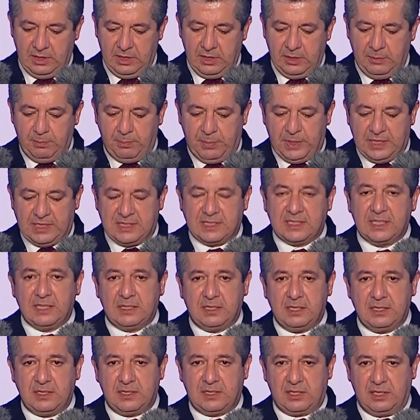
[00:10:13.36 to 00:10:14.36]
Be
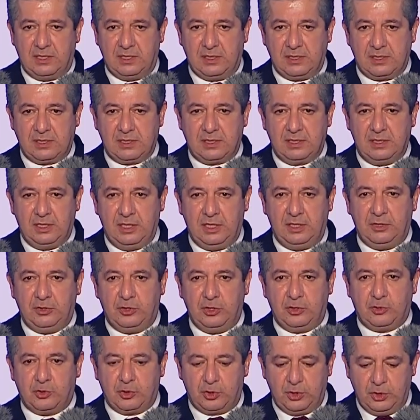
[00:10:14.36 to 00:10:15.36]
citizens in the
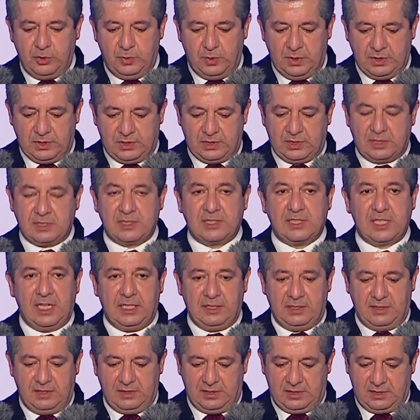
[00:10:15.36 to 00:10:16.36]
truest
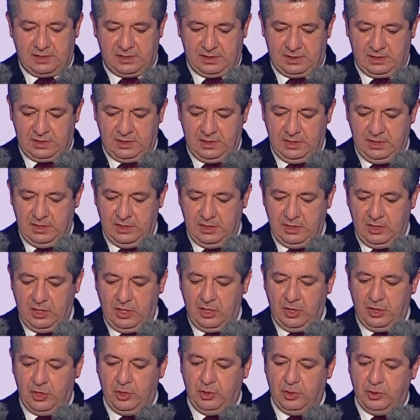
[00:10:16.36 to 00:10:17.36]
sense,
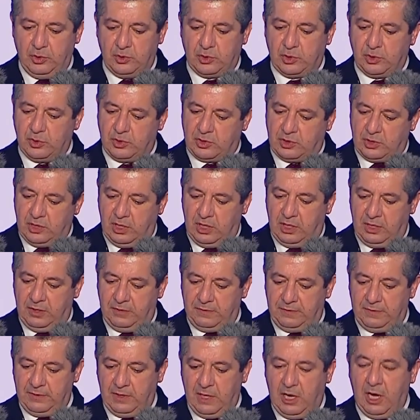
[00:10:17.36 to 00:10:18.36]
those who serve,
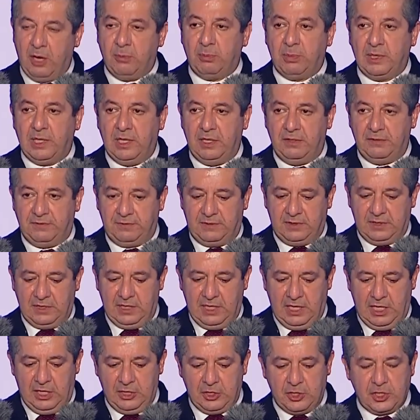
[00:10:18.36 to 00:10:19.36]
uplift,
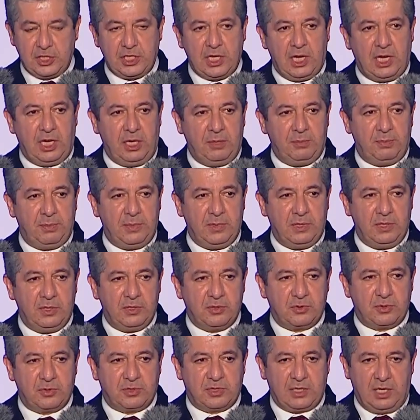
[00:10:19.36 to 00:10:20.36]
and shape
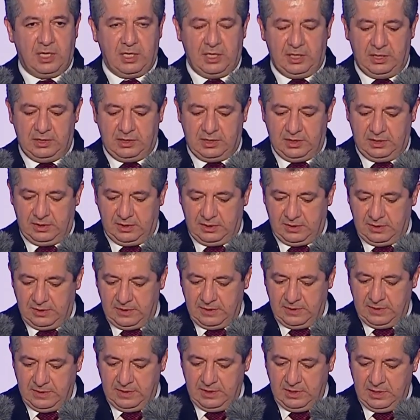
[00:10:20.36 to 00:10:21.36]
society.
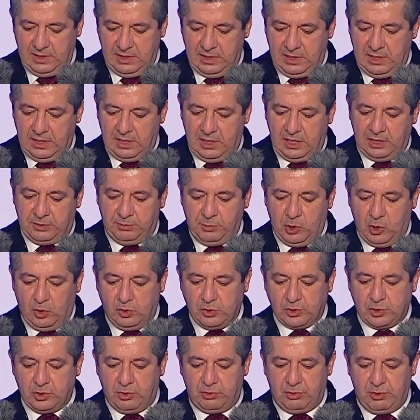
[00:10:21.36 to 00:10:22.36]
Let me
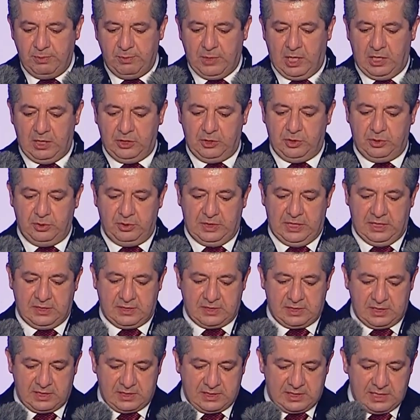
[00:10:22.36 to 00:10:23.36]
also remind you that
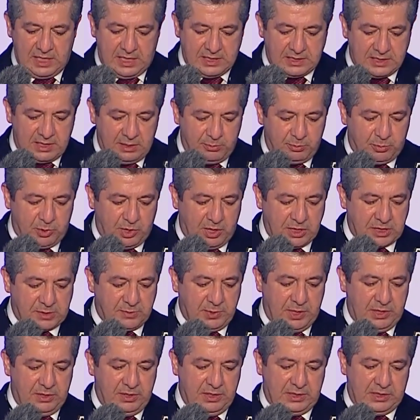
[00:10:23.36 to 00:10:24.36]
success and
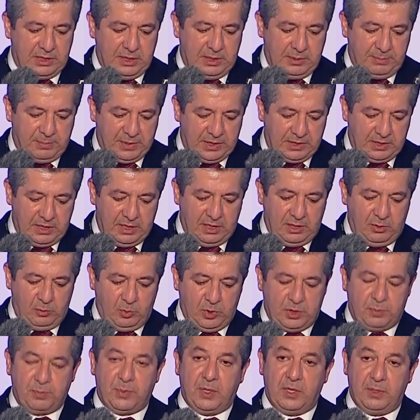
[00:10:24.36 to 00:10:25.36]
prosperity begin
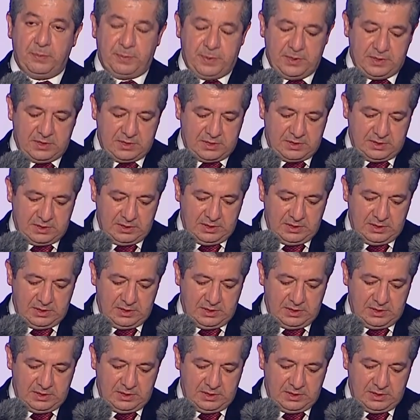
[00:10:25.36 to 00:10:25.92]
with purpose.